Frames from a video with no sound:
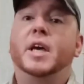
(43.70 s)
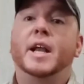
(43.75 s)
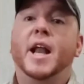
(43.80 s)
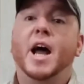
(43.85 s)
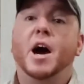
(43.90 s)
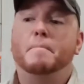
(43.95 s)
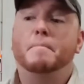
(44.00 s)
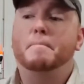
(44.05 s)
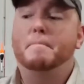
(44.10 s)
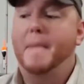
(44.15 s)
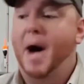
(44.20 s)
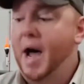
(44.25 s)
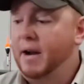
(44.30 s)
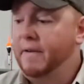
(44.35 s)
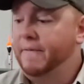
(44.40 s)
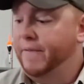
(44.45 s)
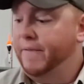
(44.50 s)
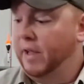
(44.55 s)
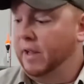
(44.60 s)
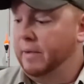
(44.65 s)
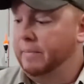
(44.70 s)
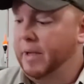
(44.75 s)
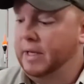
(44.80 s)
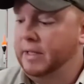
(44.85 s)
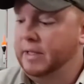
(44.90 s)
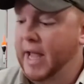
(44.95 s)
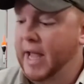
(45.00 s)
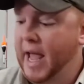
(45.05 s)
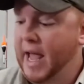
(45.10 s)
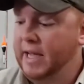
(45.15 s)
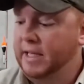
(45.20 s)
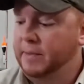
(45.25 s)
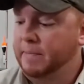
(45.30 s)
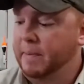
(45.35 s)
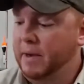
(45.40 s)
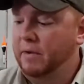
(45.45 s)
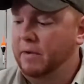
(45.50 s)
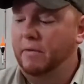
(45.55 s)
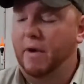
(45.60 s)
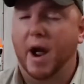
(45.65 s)
Now, monofilament has
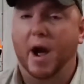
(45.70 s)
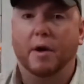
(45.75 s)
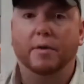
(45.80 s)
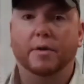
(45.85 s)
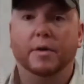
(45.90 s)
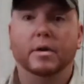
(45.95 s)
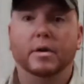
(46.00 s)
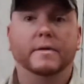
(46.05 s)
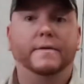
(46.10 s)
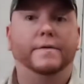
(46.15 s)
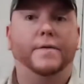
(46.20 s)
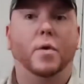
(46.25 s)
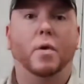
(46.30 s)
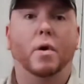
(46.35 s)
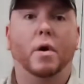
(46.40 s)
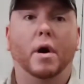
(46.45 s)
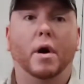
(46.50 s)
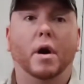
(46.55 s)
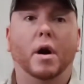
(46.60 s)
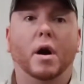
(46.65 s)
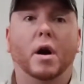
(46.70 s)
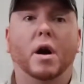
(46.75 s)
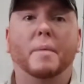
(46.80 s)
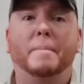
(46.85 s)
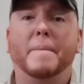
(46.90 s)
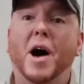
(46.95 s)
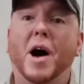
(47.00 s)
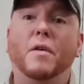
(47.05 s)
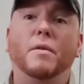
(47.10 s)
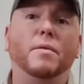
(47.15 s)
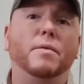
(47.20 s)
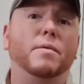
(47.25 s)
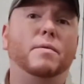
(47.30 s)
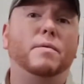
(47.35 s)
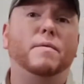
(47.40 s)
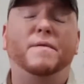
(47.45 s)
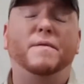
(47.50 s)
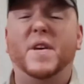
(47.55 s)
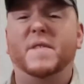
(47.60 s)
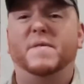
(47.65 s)
been around for
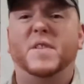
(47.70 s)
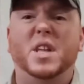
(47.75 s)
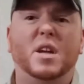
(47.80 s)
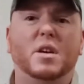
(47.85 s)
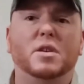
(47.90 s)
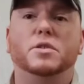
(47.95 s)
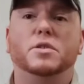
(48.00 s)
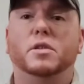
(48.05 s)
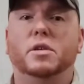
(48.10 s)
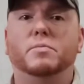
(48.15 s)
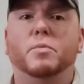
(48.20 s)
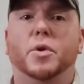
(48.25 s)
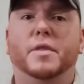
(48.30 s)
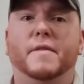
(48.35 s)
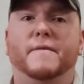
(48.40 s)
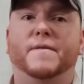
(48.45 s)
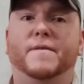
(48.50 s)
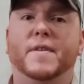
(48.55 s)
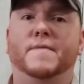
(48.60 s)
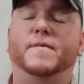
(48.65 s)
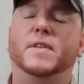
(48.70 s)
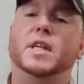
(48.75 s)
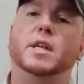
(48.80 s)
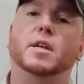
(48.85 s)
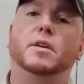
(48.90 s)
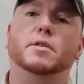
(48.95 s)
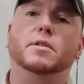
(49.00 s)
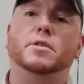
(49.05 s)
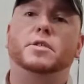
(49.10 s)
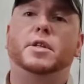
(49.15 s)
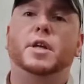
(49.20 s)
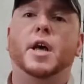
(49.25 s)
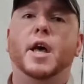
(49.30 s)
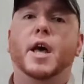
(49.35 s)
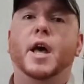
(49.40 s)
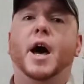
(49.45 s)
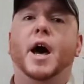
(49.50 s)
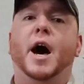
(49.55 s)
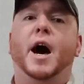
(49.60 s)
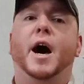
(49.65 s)
about 50 years, a little more than 50 years.
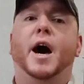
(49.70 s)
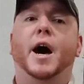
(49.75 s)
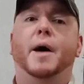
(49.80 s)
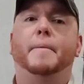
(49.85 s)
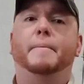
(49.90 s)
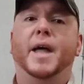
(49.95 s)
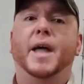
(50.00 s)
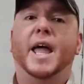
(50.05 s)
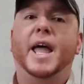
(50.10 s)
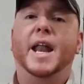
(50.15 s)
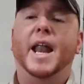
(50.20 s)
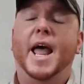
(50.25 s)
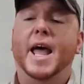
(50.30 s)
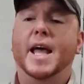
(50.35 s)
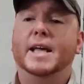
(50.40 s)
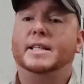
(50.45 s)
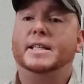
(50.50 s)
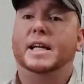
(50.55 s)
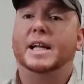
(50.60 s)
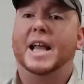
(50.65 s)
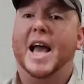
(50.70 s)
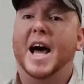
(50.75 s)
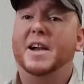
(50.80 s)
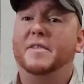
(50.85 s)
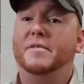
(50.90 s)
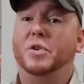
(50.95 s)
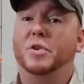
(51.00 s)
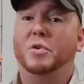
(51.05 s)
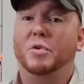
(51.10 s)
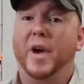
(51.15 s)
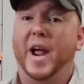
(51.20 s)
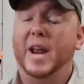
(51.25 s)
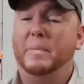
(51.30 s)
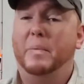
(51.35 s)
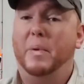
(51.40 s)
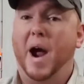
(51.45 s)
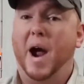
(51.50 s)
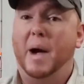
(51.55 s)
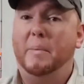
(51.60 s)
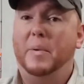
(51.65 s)
It has a lot of
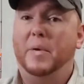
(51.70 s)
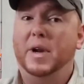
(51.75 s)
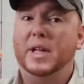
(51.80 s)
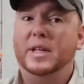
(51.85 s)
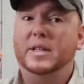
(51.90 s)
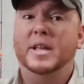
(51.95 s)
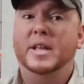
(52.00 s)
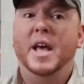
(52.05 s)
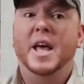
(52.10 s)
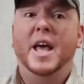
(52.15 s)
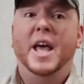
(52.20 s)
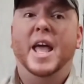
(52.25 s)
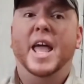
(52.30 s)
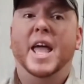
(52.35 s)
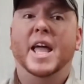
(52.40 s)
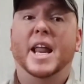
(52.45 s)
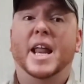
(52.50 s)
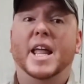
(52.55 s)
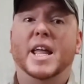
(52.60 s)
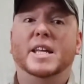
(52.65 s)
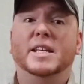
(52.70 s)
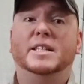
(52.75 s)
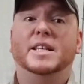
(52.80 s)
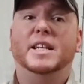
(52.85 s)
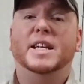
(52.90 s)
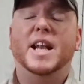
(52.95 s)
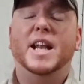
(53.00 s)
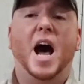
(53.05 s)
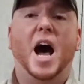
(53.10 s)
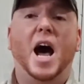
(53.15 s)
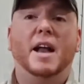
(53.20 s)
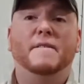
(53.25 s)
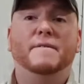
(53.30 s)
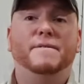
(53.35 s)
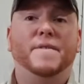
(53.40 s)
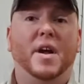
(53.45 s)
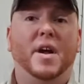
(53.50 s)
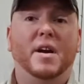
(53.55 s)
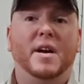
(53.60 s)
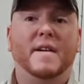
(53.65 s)
great properties. It is
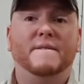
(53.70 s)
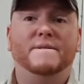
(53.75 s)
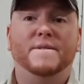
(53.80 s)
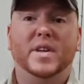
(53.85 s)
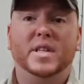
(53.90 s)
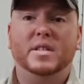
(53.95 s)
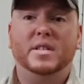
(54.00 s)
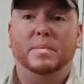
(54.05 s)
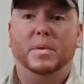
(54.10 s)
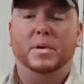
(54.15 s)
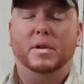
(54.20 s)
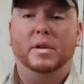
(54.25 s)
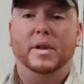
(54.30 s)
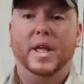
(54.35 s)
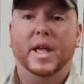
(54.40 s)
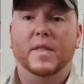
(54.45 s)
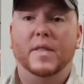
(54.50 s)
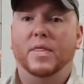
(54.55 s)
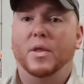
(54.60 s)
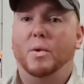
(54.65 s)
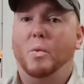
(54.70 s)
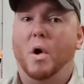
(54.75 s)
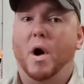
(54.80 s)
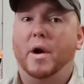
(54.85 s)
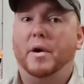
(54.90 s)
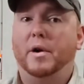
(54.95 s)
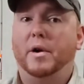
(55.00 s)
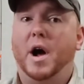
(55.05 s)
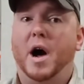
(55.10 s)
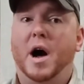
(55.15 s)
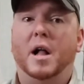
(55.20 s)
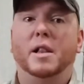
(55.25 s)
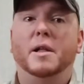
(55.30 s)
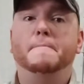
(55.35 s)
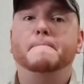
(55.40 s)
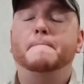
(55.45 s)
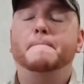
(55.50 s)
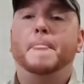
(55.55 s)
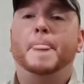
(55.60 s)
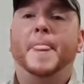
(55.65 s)
not very visible in the water
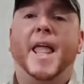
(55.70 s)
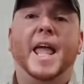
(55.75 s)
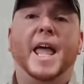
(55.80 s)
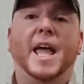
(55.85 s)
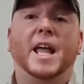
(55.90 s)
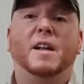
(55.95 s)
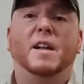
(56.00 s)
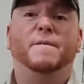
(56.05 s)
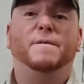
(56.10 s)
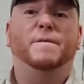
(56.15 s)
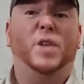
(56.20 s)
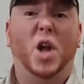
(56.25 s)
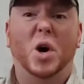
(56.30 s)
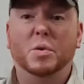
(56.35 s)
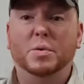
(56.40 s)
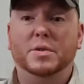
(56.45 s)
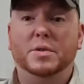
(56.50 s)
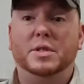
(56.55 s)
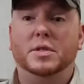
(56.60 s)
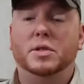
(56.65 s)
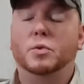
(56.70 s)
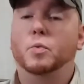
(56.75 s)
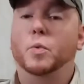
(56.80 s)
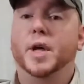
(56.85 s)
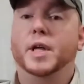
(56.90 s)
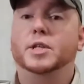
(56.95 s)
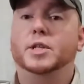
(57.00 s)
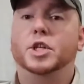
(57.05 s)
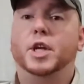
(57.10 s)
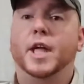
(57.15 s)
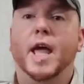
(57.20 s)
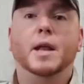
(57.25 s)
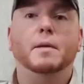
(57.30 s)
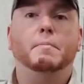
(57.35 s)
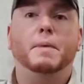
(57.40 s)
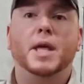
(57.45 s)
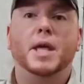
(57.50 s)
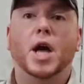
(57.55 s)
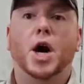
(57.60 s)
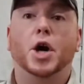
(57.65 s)
column. It floats, which
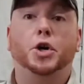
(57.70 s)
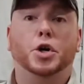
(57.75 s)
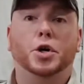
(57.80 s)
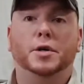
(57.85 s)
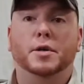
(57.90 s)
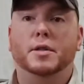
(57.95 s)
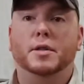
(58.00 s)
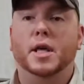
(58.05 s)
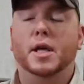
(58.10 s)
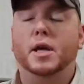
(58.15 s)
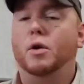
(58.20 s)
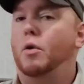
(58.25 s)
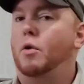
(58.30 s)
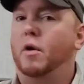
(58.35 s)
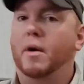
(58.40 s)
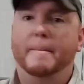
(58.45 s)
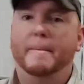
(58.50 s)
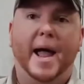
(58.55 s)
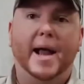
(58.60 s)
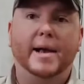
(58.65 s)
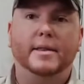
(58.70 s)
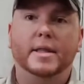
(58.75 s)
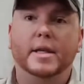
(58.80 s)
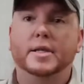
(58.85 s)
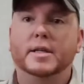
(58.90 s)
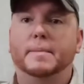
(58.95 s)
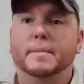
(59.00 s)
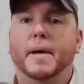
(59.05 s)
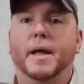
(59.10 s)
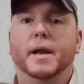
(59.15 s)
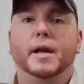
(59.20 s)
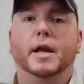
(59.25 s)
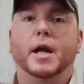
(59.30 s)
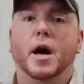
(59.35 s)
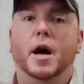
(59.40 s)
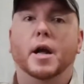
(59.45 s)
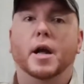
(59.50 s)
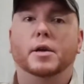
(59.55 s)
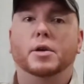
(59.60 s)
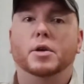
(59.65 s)
can be a good thing or a bad thing depending
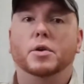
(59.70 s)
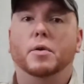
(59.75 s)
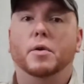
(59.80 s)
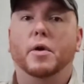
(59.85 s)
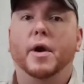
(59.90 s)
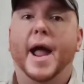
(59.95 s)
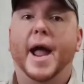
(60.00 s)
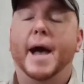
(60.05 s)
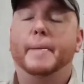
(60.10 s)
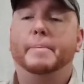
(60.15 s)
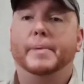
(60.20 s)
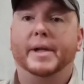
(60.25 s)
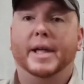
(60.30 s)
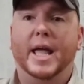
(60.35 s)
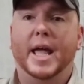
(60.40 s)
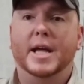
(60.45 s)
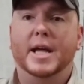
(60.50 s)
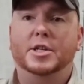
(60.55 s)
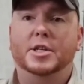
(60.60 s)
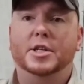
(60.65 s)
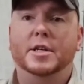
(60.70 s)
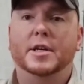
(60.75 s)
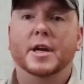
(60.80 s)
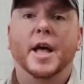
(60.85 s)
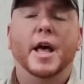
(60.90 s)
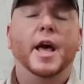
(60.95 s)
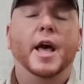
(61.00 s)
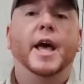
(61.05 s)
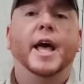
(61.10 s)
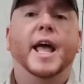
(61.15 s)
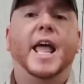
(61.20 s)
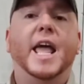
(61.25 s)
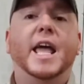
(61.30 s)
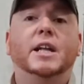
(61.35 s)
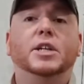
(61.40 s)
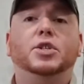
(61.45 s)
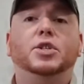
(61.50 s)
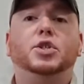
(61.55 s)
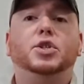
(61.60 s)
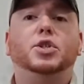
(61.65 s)
on your application.
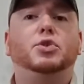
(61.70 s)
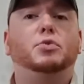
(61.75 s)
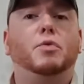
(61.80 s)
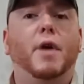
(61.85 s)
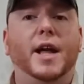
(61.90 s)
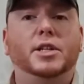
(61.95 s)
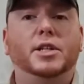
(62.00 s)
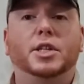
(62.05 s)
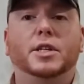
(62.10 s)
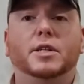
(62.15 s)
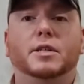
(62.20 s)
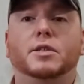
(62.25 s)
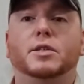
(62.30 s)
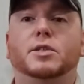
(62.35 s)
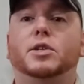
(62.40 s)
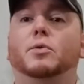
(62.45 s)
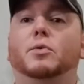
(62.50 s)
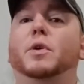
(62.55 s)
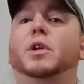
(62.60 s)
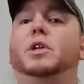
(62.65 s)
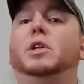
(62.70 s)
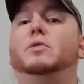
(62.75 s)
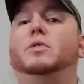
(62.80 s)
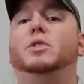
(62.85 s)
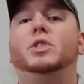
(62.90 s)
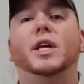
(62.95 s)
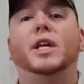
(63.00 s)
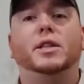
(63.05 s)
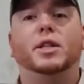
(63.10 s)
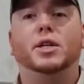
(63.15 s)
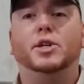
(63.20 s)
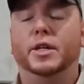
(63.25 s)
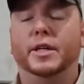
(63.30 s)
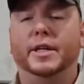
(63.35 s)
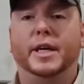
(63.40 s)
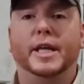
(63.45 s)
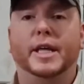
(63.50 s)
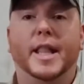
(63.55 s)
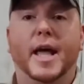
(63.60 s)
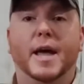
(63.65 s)
It stretches, so when you set the
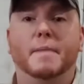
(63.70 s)
hook in